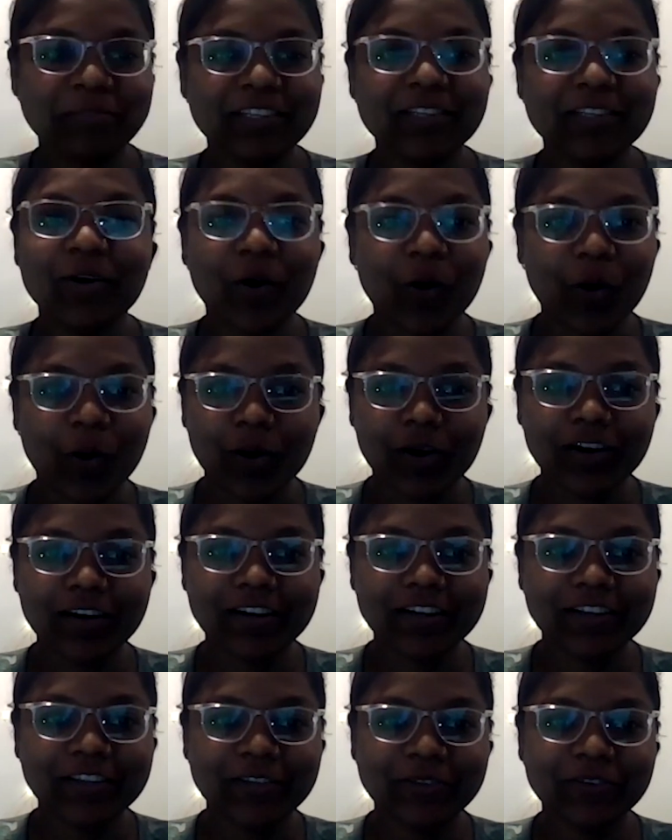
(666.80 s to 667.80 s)
am in awe.
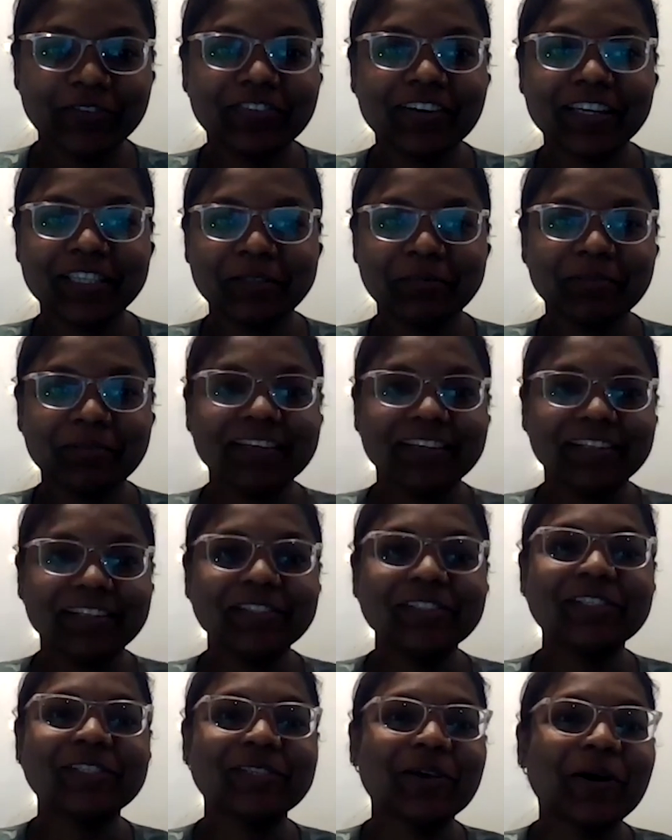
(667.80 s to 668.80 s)
You have
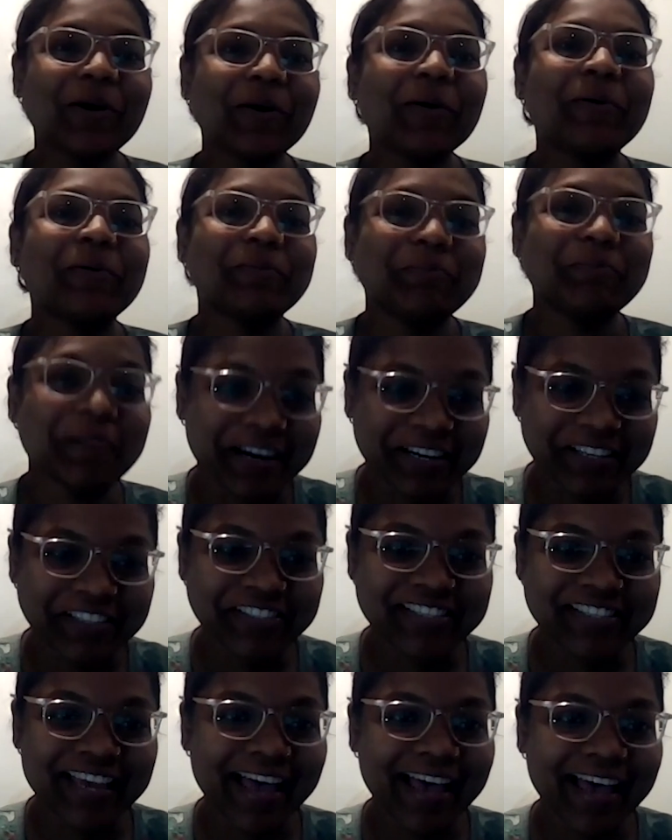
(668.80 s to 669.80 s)
experienced so
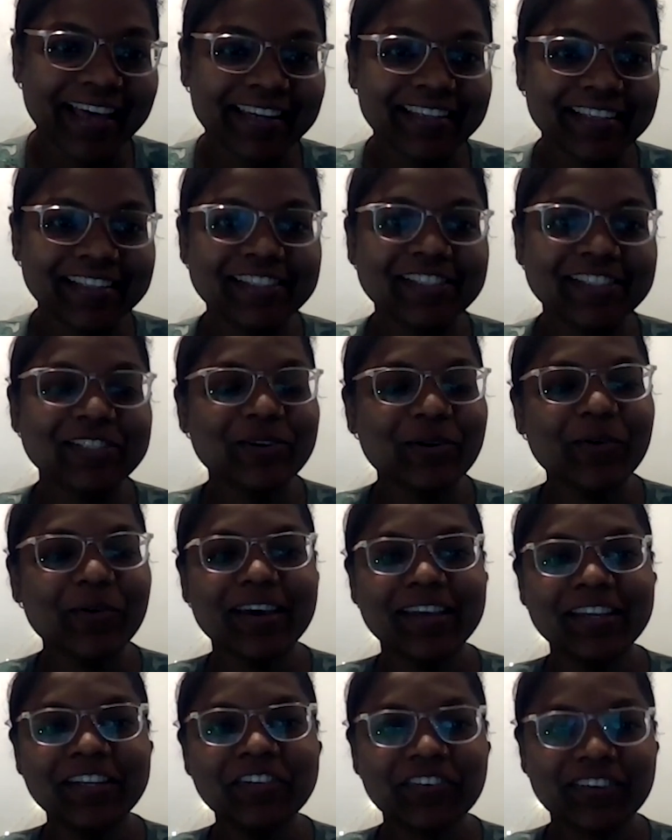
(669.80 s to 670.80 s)
much, and it's
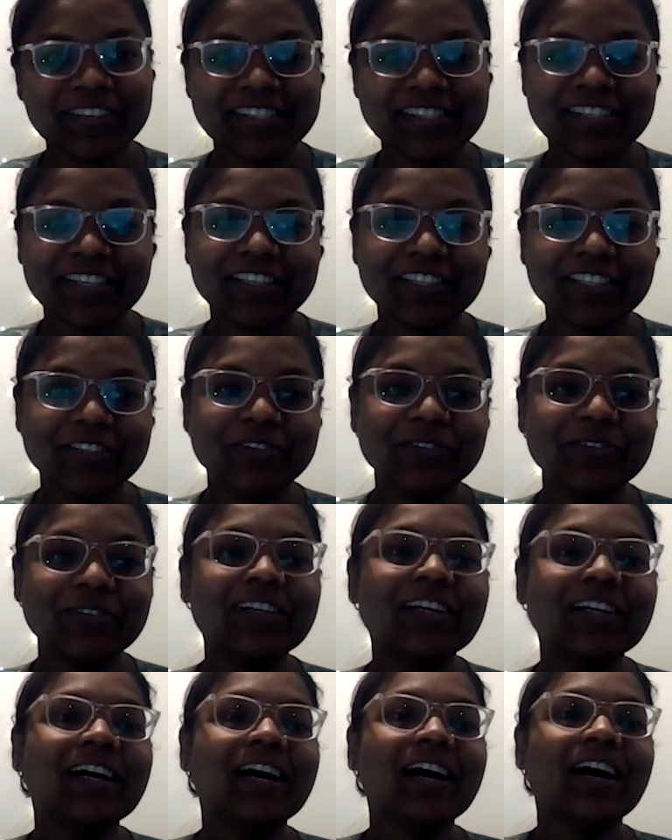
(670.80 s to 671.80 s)
so enriching
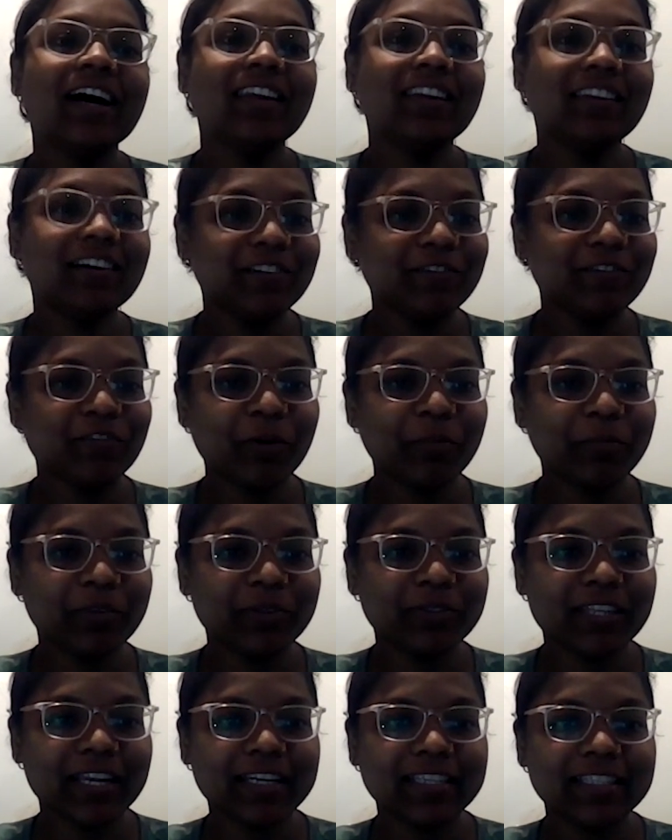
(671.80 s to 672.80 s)
to learn from
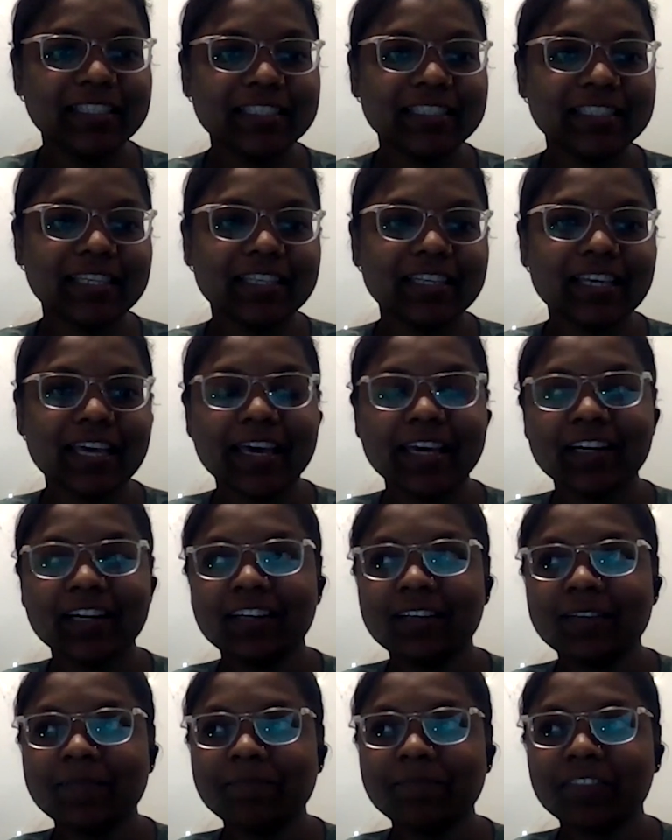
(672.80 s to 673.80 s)
you that this
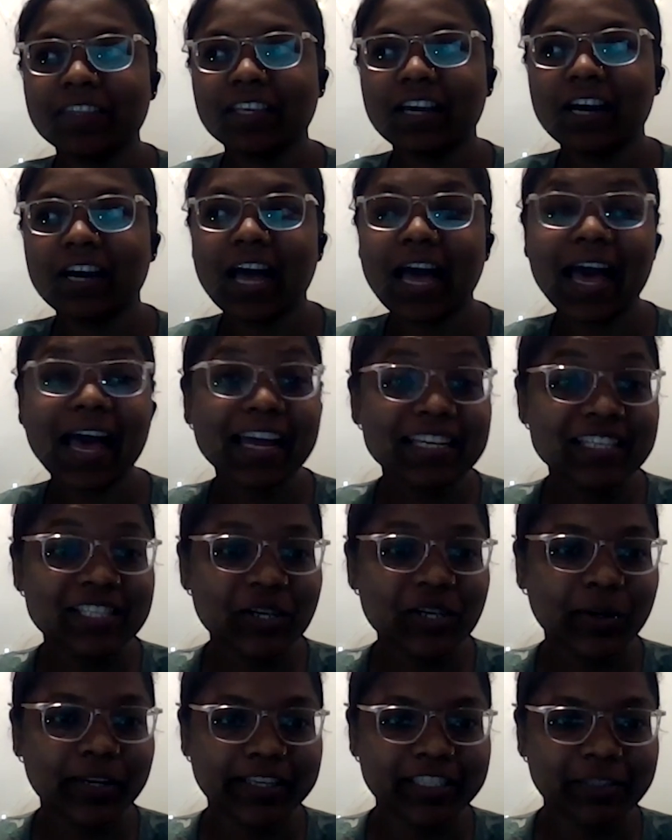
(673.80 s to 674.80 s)

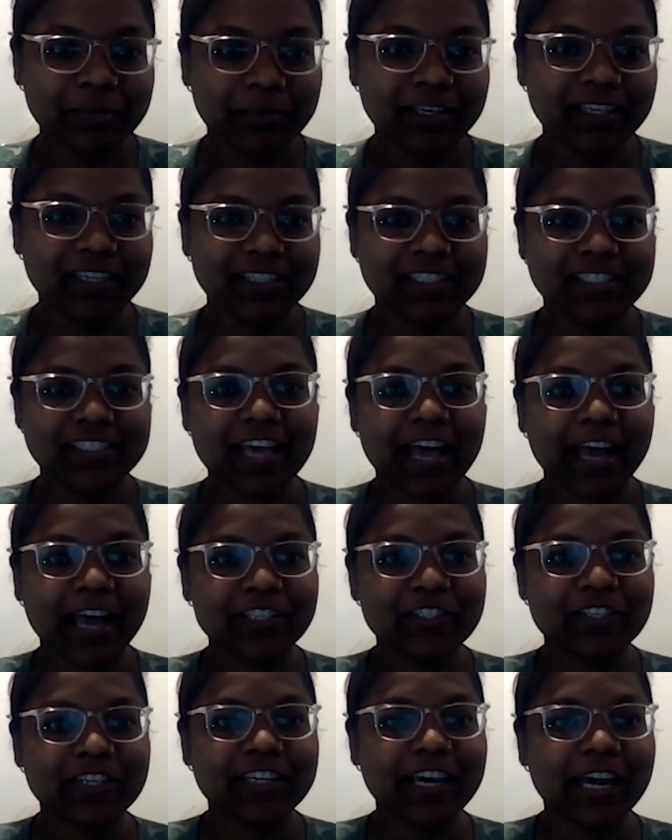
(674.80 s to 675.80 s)
hands-on experience
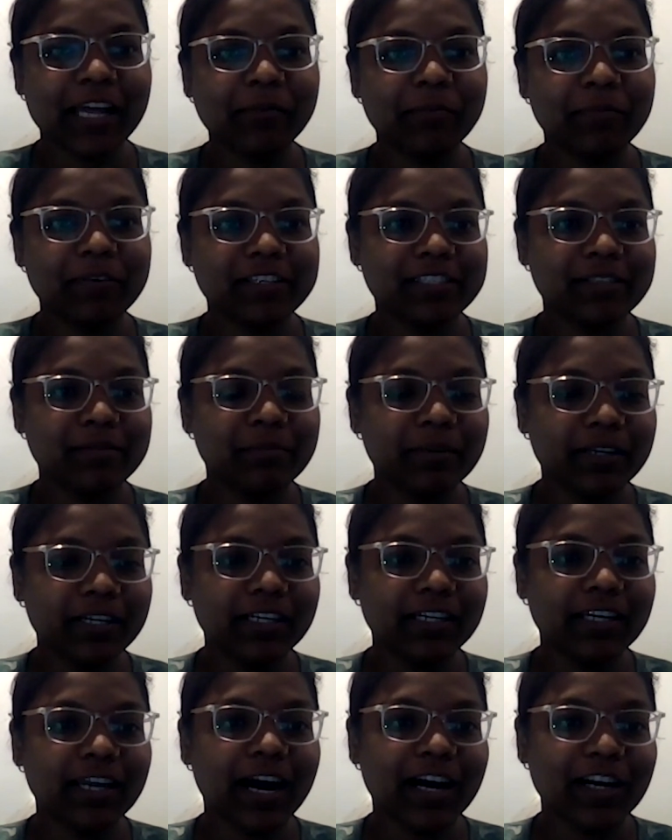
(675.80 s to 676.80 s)
actually help us
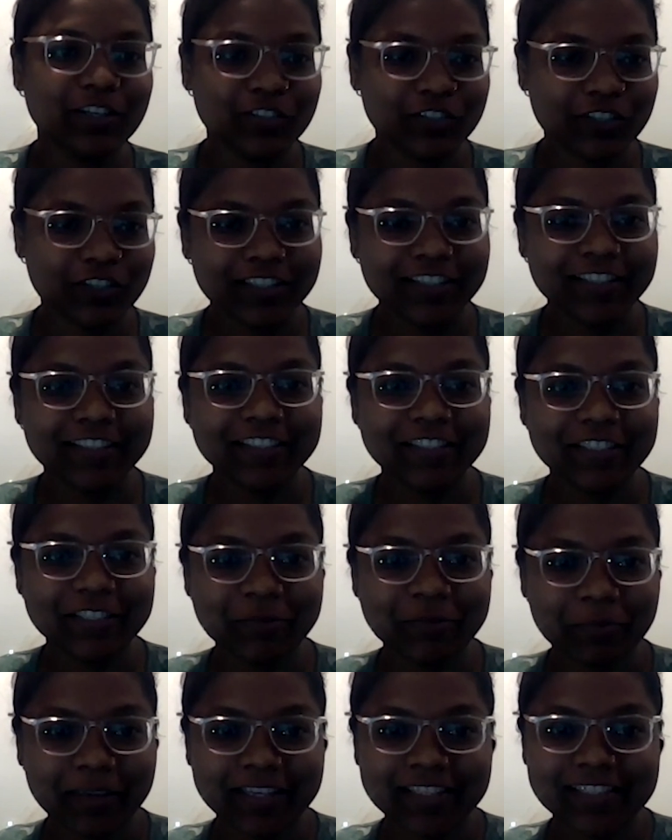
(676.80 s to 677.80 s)
build our journey in
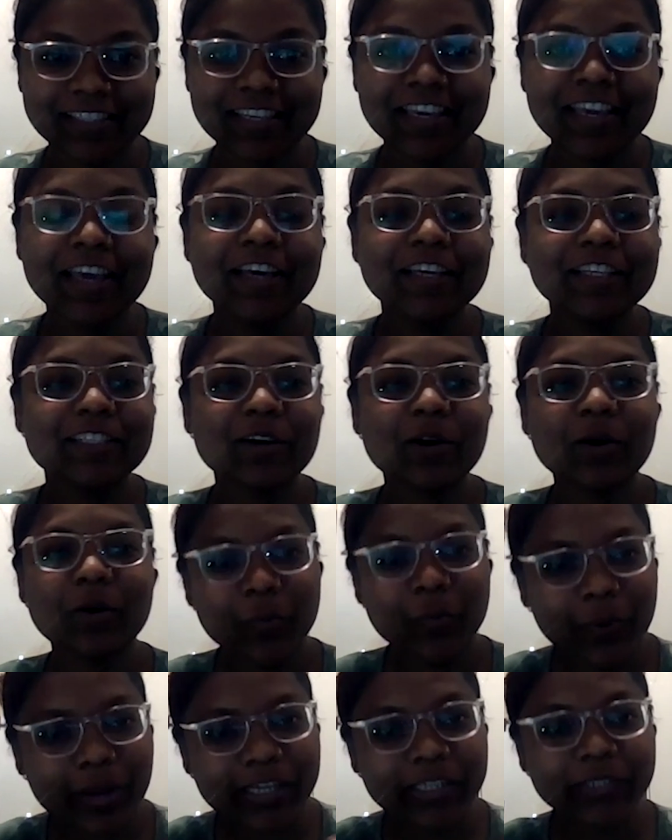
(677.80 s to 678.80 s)
space.
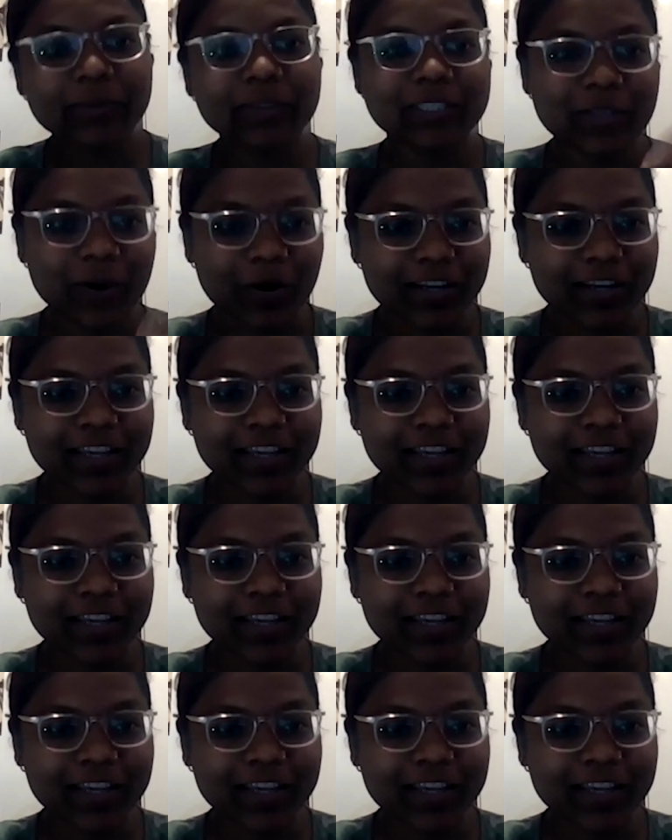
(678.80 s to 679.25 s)
So while you were